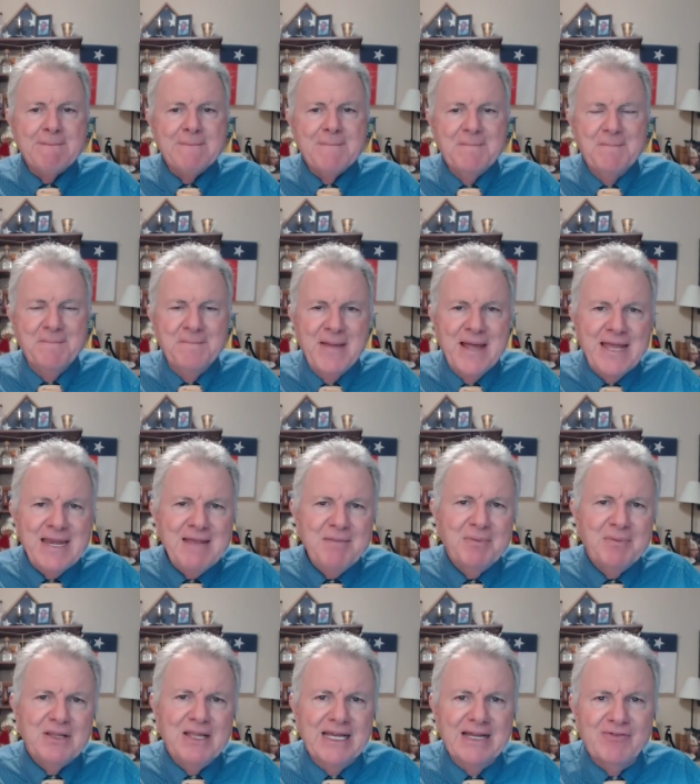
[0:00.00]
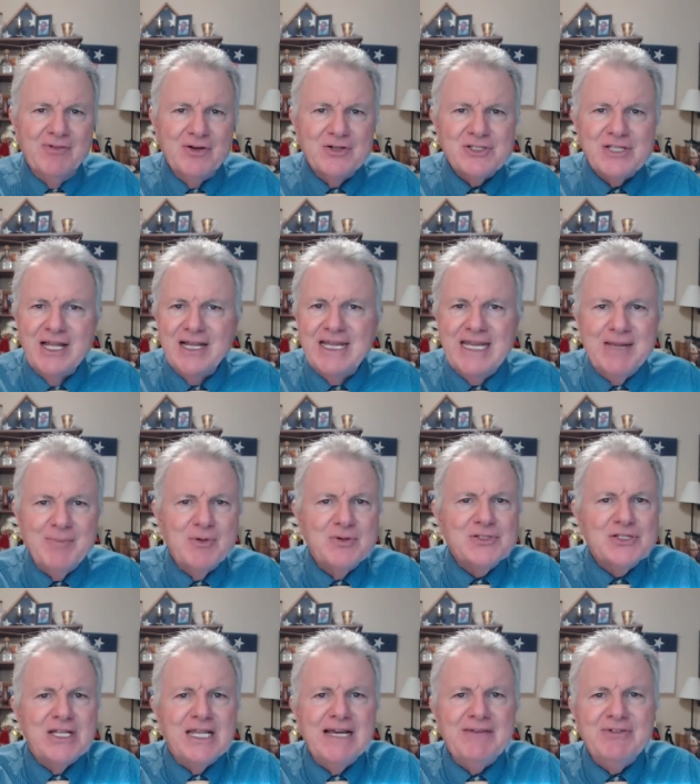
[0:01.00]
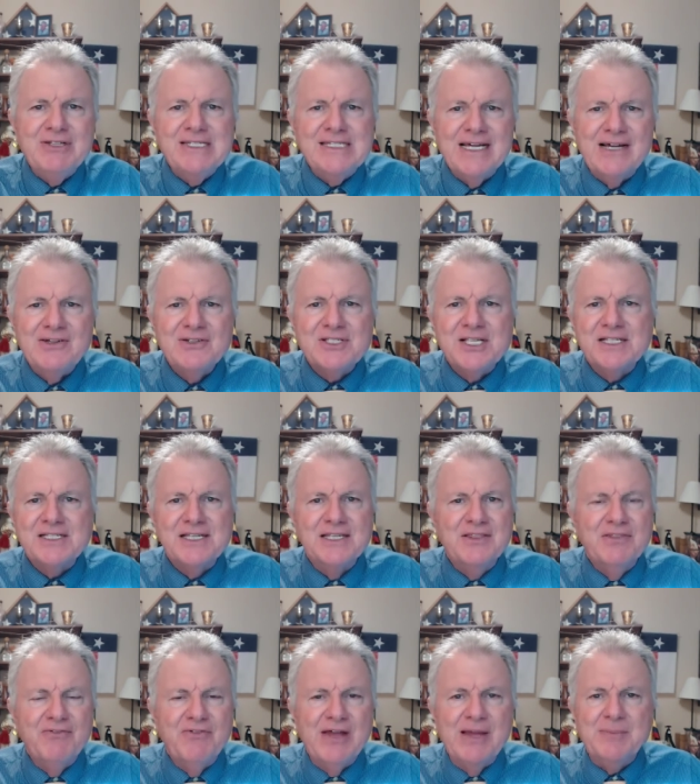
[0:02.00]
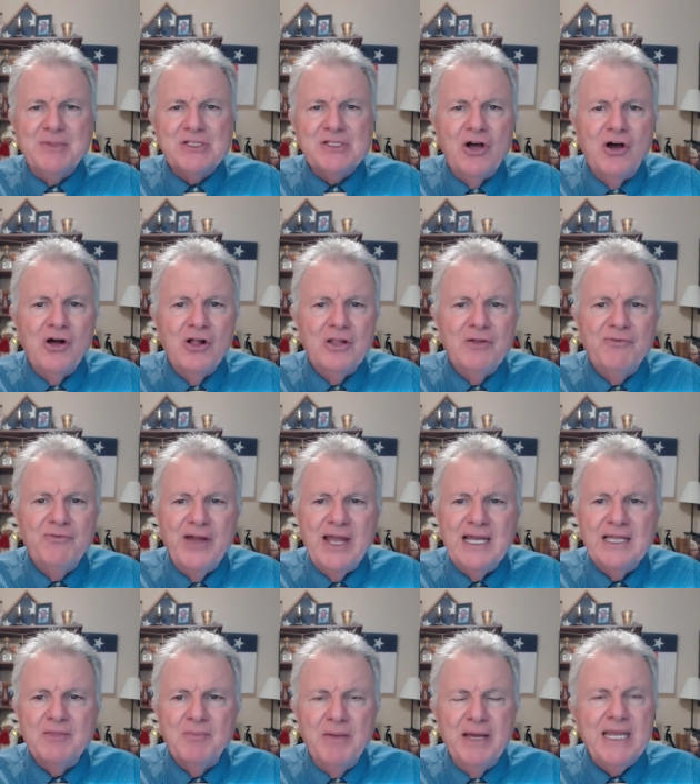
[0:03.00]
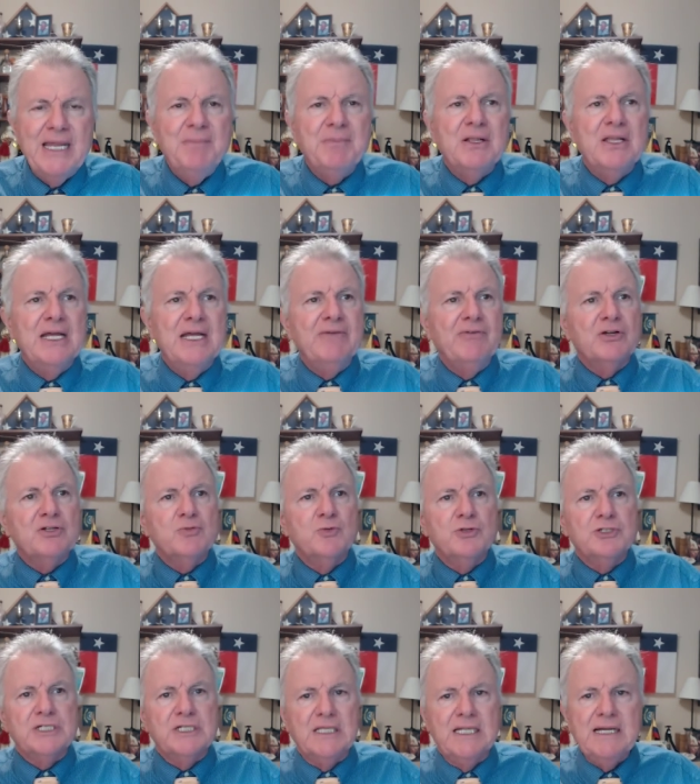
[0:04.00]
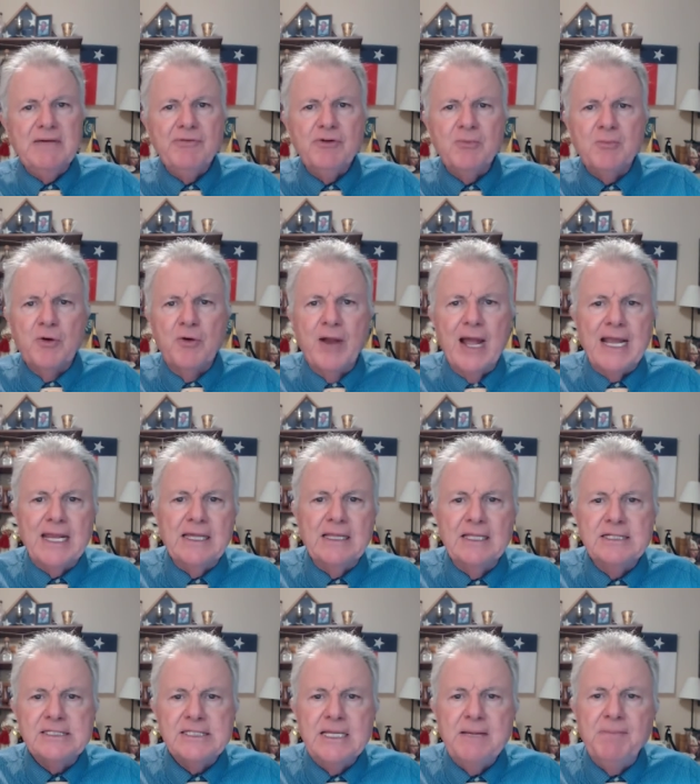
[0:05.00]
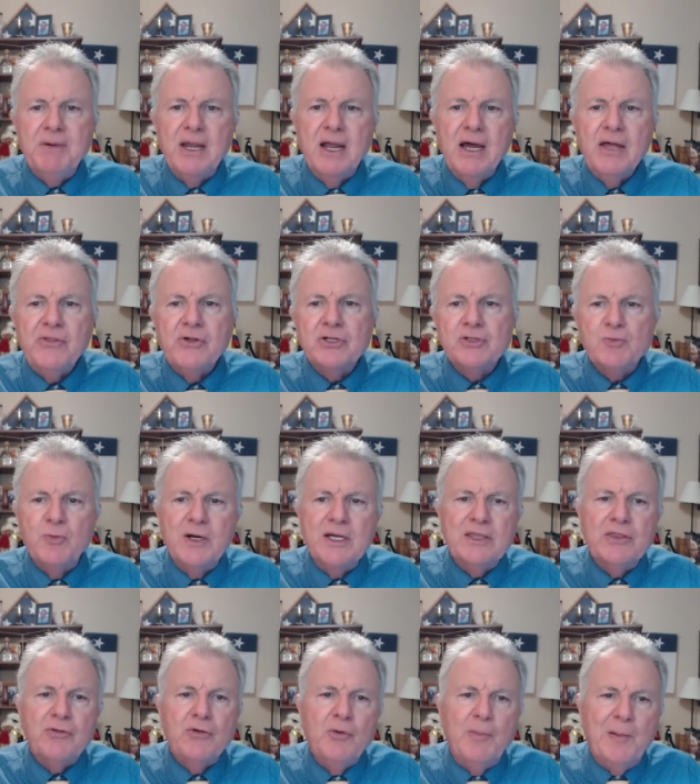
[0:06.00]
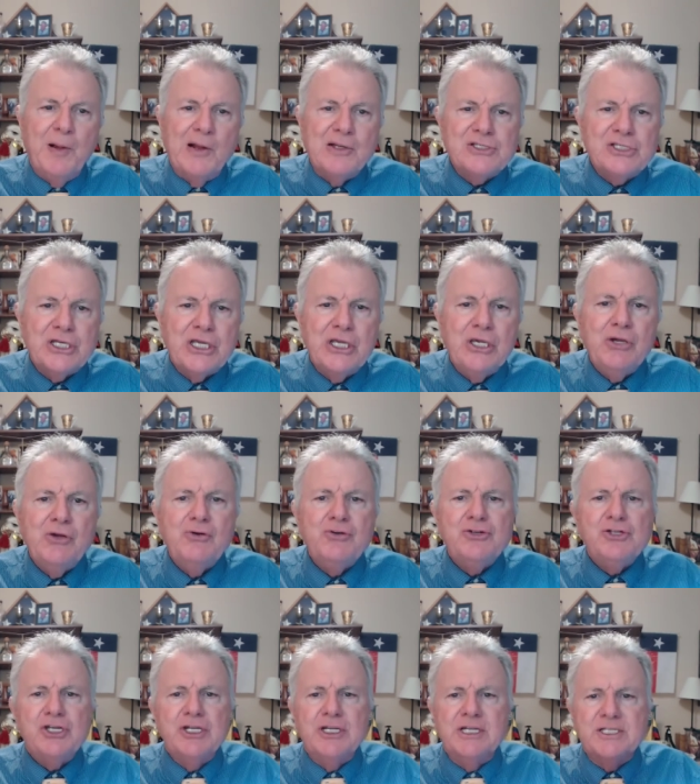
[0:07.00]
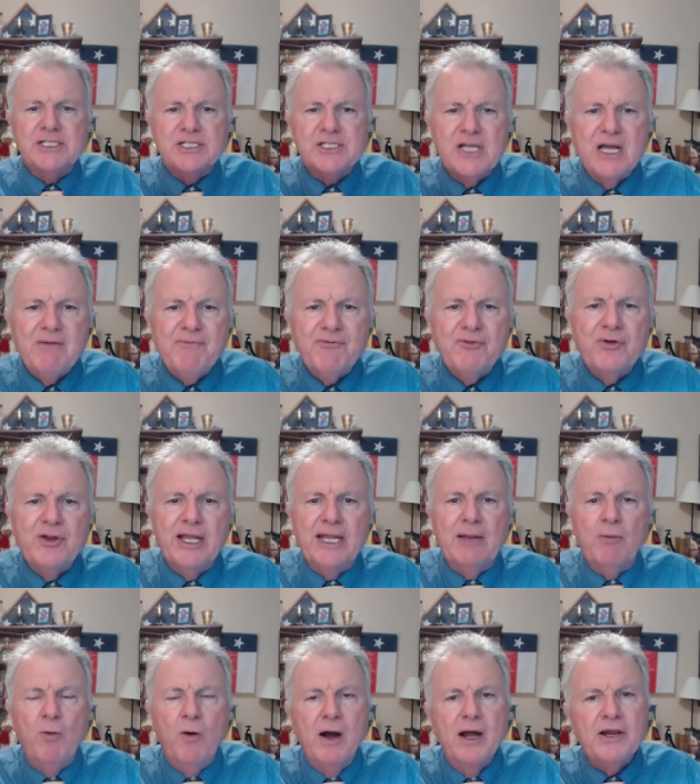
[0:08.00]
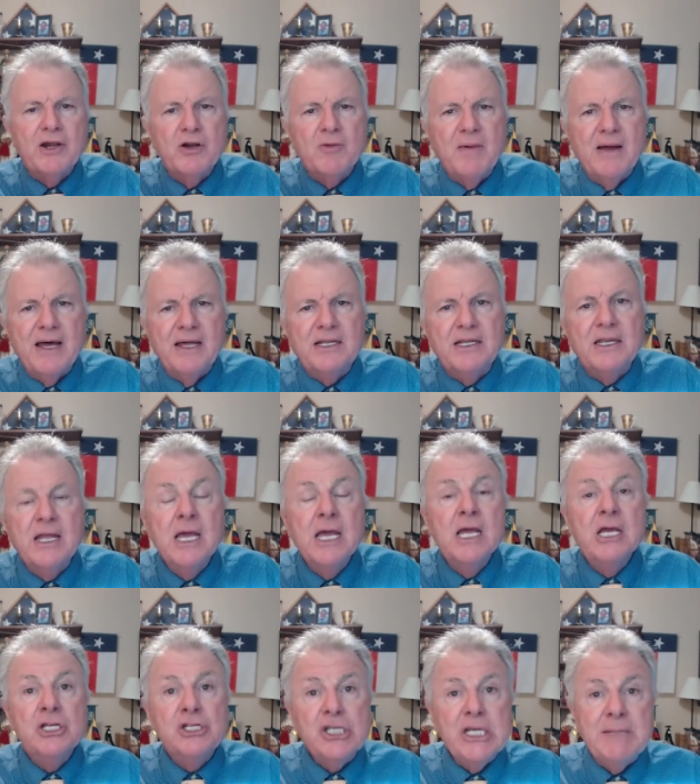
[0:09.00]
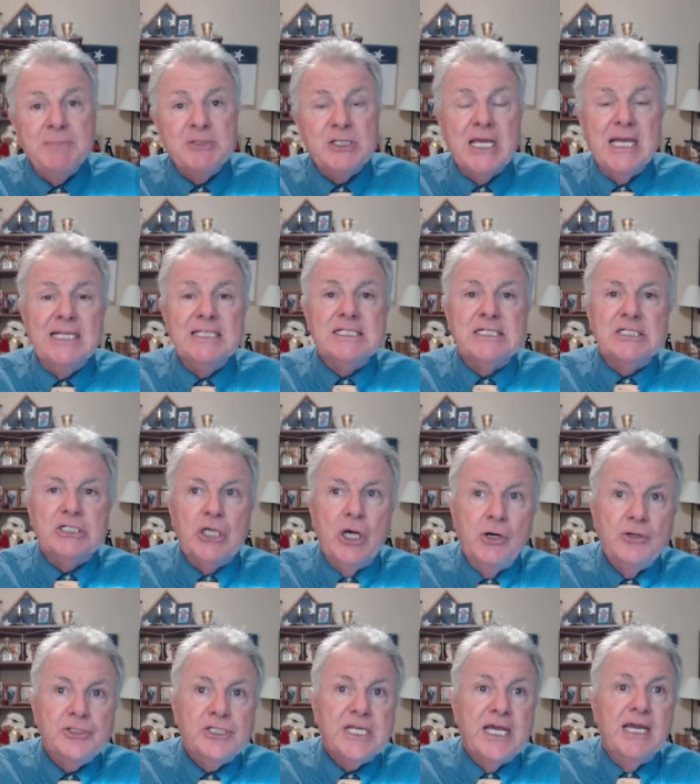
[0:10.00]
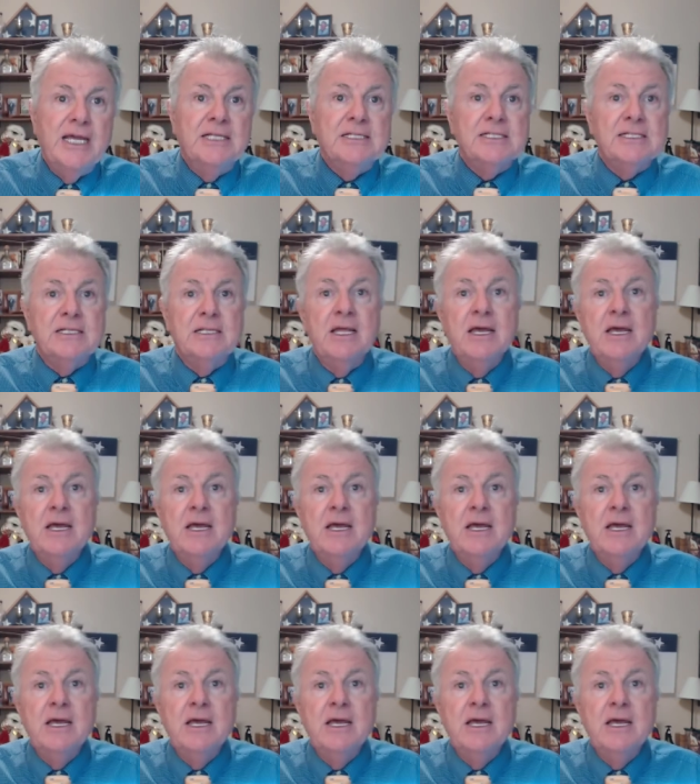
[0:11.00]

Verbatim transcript: Many believers, like Hebrews 11 tells us in the famous Hall of Faith, many believers were delivered miraculously, but others went through persecution and suffering and wandered about in sheepskins and goatskins and